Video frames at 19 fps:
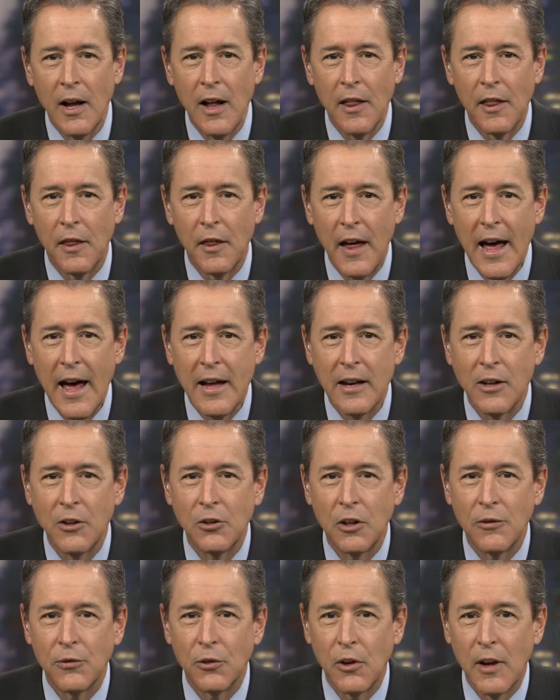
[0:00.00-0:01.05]
That is
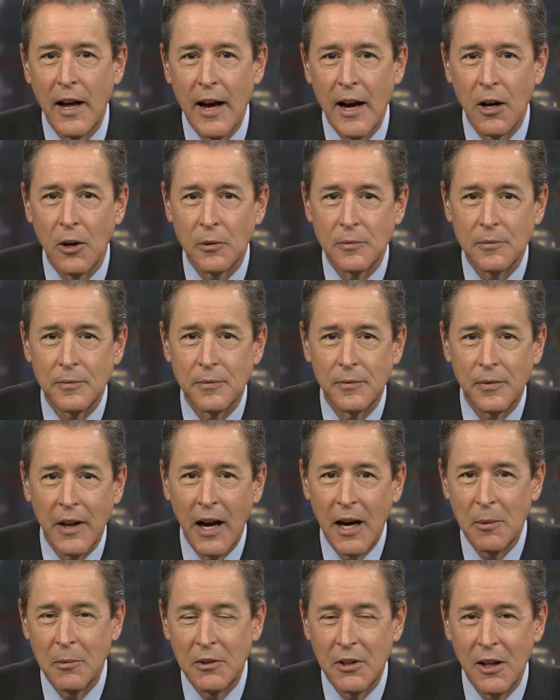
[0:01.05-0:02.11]
it for now.
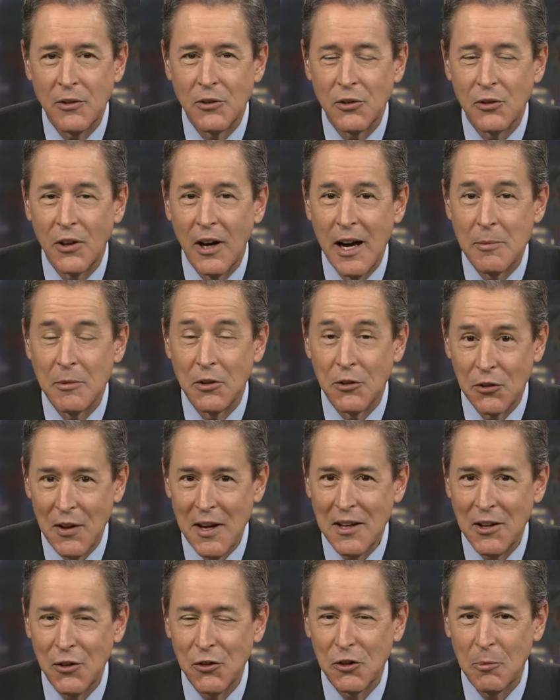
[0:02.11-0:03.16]
I'm Ted Simons.
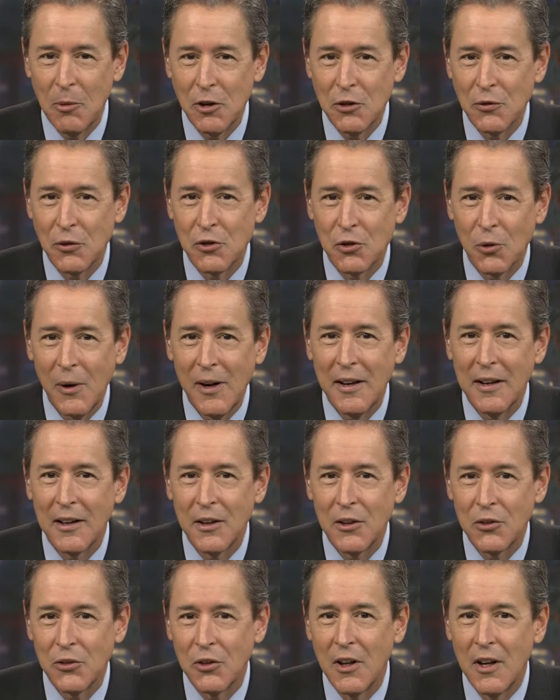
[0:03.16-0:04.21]
Thank you so much for joining
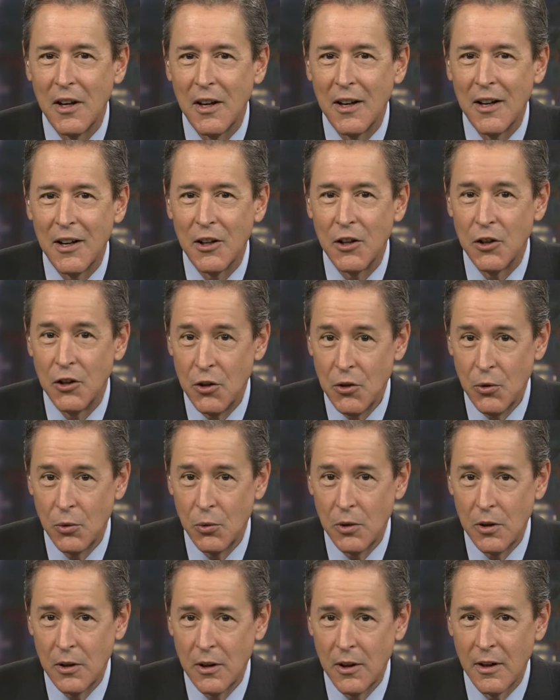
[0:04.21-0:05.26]
us.
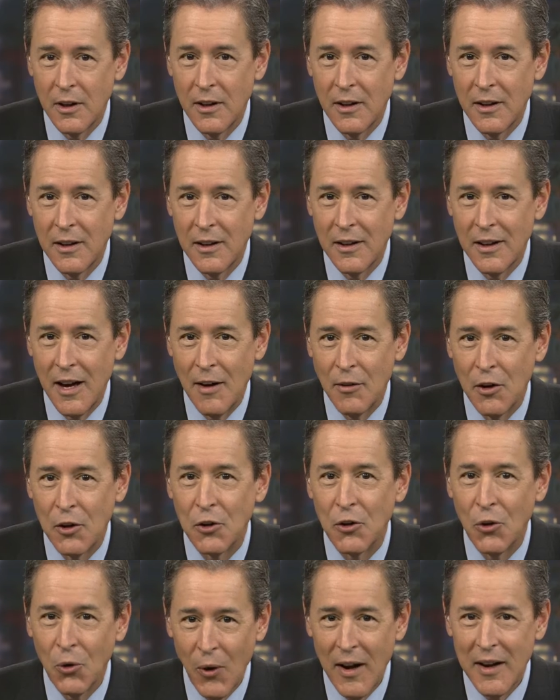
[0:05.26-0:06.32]
You have a
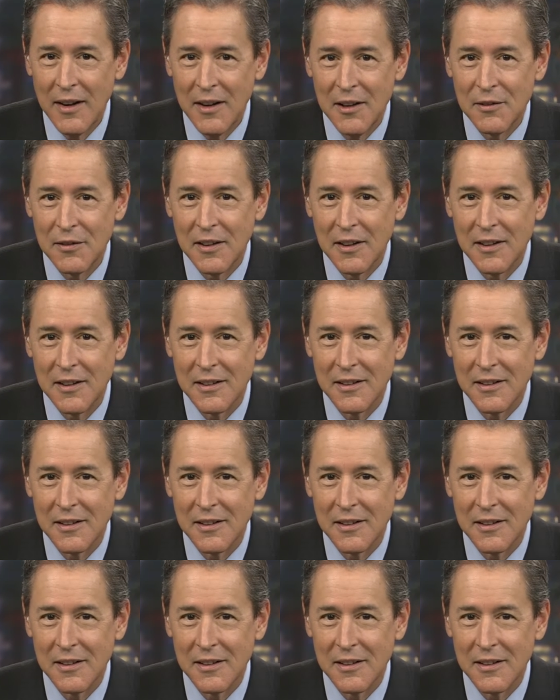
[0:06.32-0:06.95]
great evening.